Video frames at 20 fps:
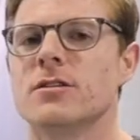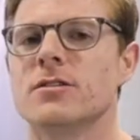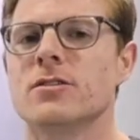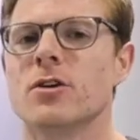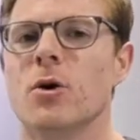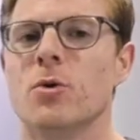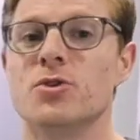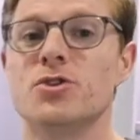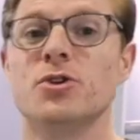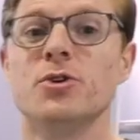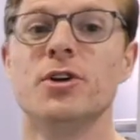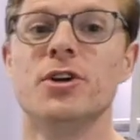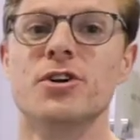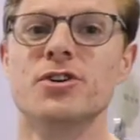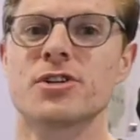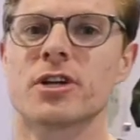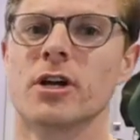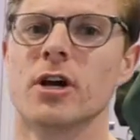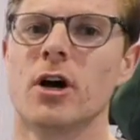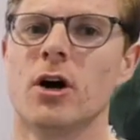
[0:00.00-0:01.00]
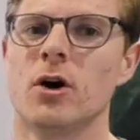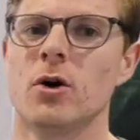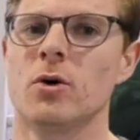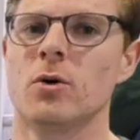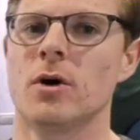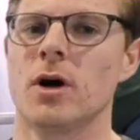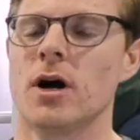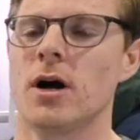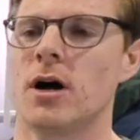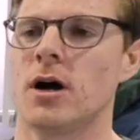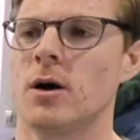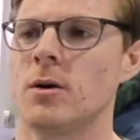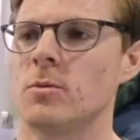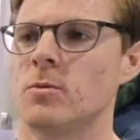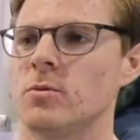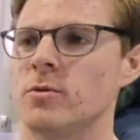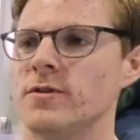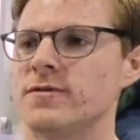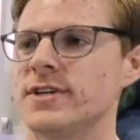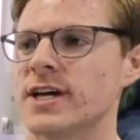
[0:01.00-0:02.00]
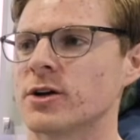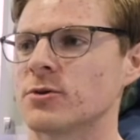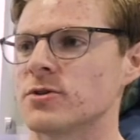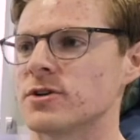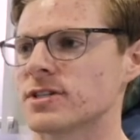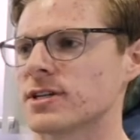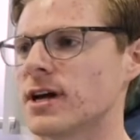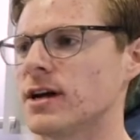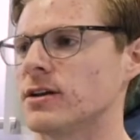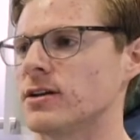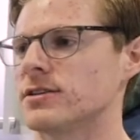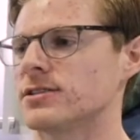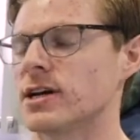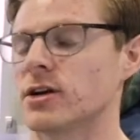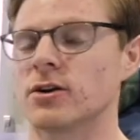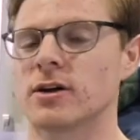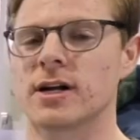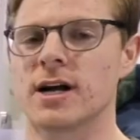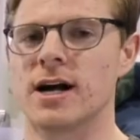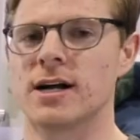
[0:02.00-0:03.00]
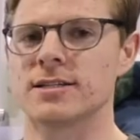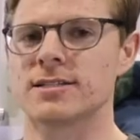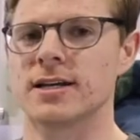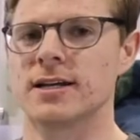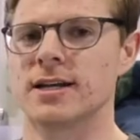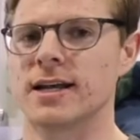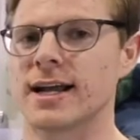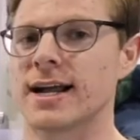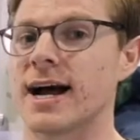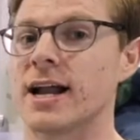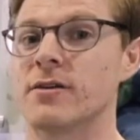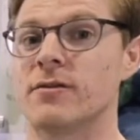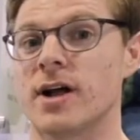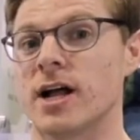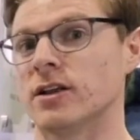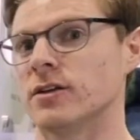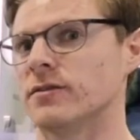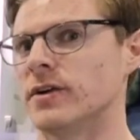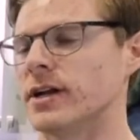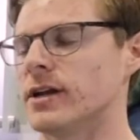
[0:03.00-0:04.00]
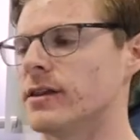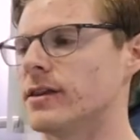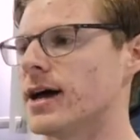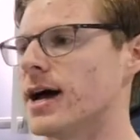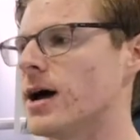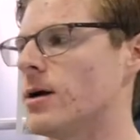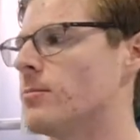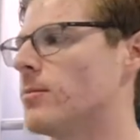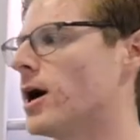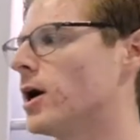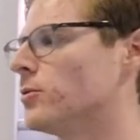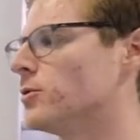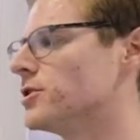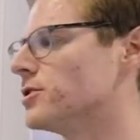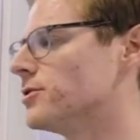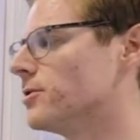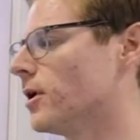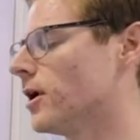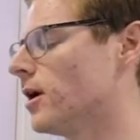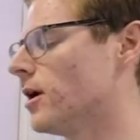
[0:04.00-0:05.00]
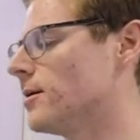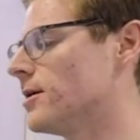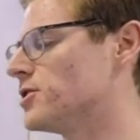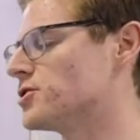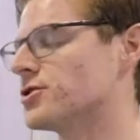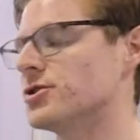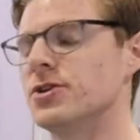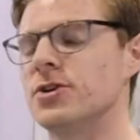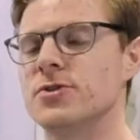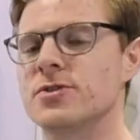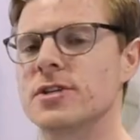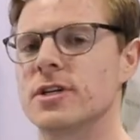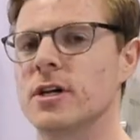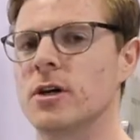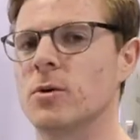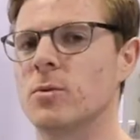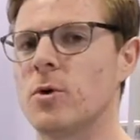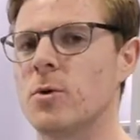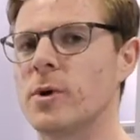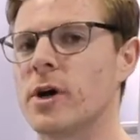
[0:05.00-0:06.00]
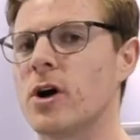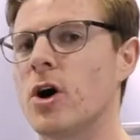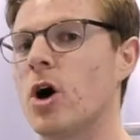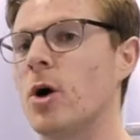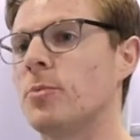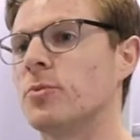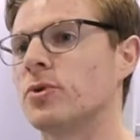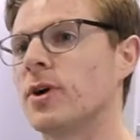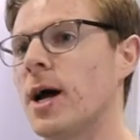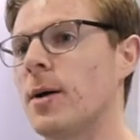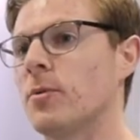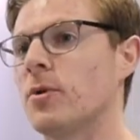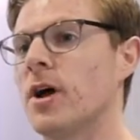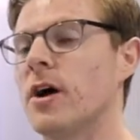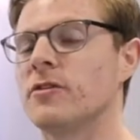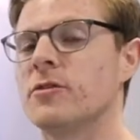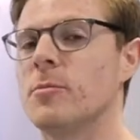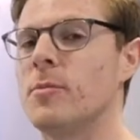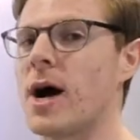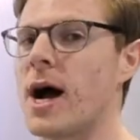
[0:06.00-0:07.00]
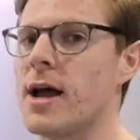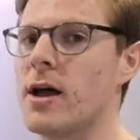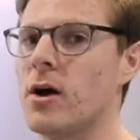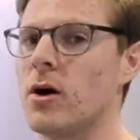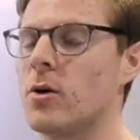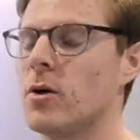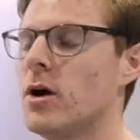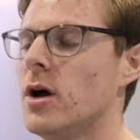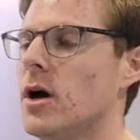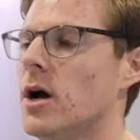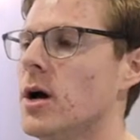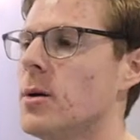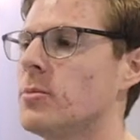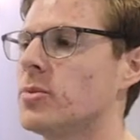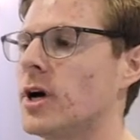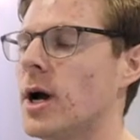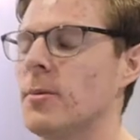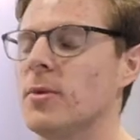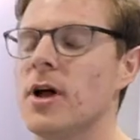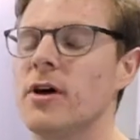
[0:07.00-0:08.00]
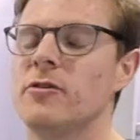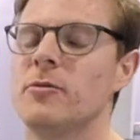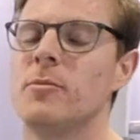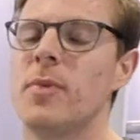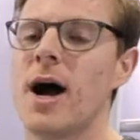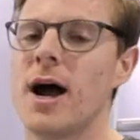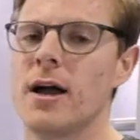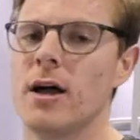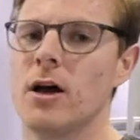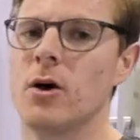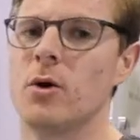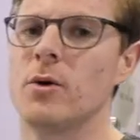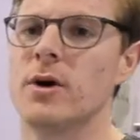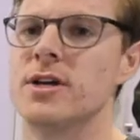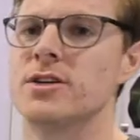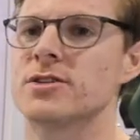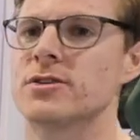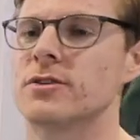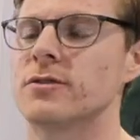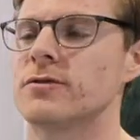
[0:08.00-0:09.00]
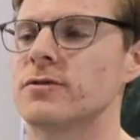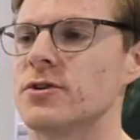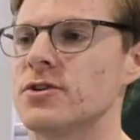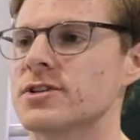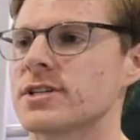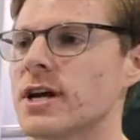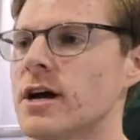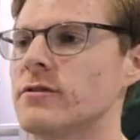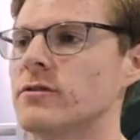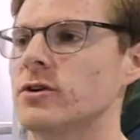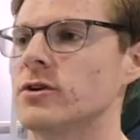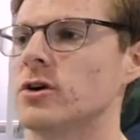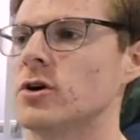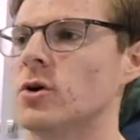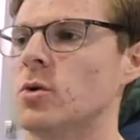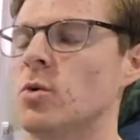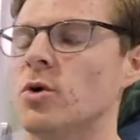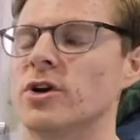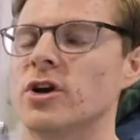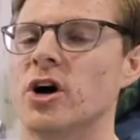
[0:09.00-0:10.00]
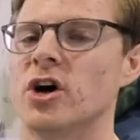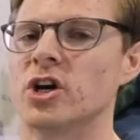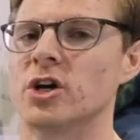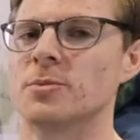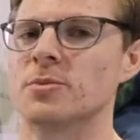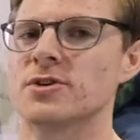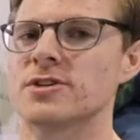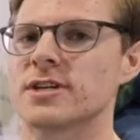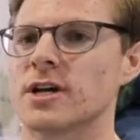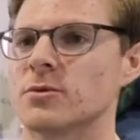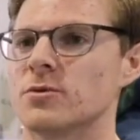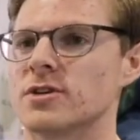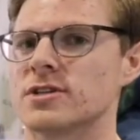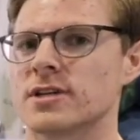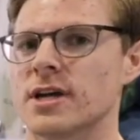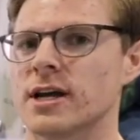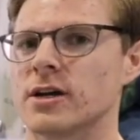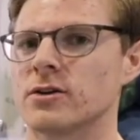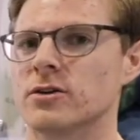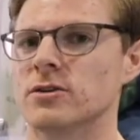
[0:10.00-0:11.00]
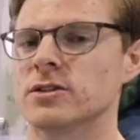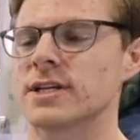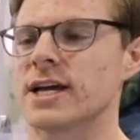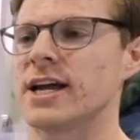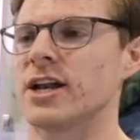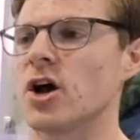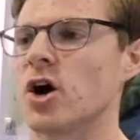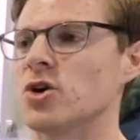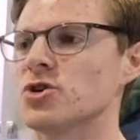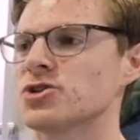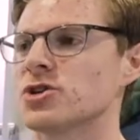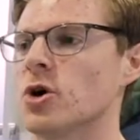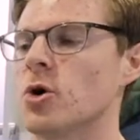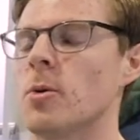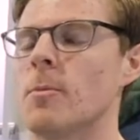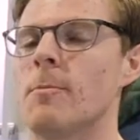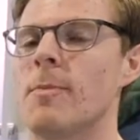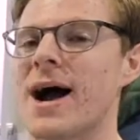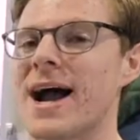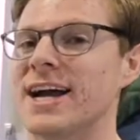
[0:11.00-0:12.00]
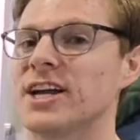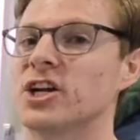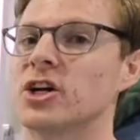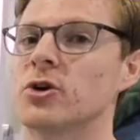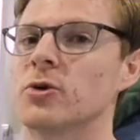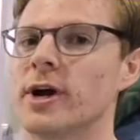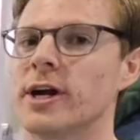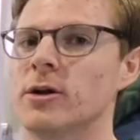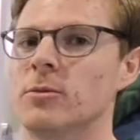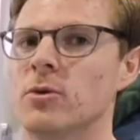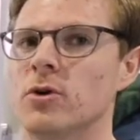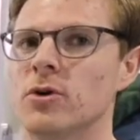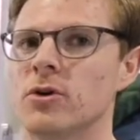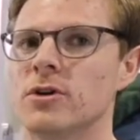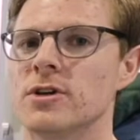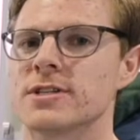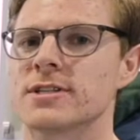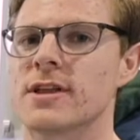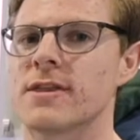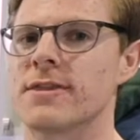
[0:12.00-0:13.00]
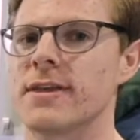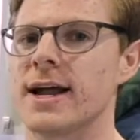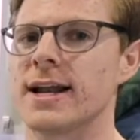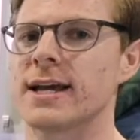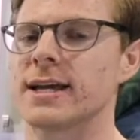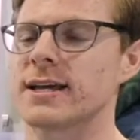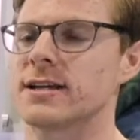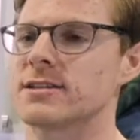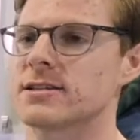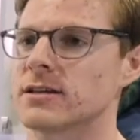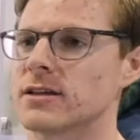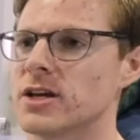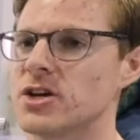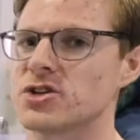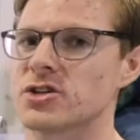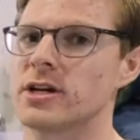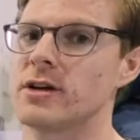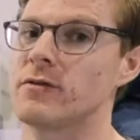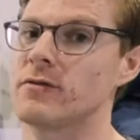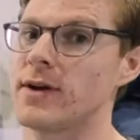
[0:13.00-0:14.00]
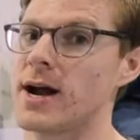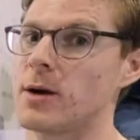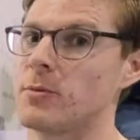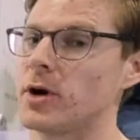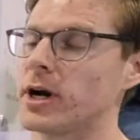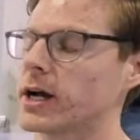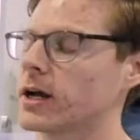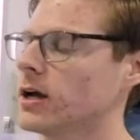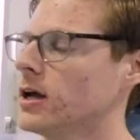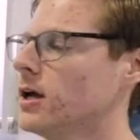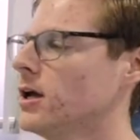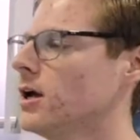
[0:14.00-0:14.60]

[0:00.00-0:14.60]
So two years ago, um, we've taken recycled content and kind of elevated that by uh, introducing what we call Primaloft Bio. Primaloft Bio is the first ever 100% recycled and also biodegradable synthetic insulation and fabric.